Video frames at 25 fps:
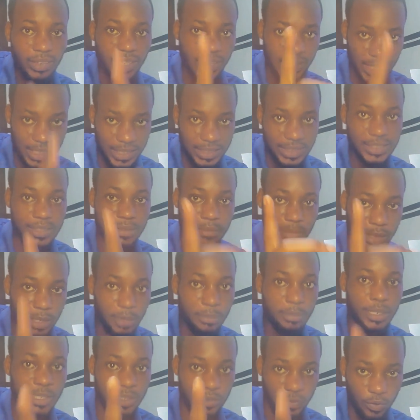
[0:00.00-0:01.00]
Yes,
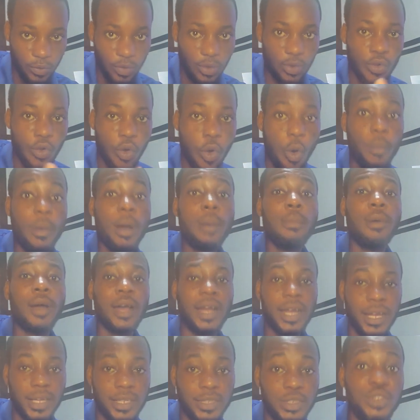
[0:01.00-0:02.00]
Melbet for Oma
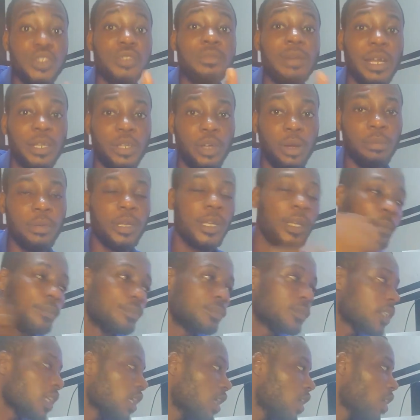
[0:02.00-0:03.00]
Boca. To my dear Mayor.
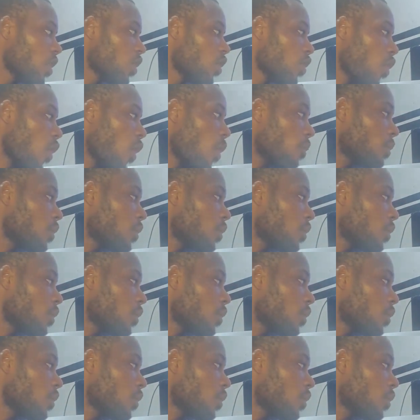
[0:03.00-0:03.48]
Or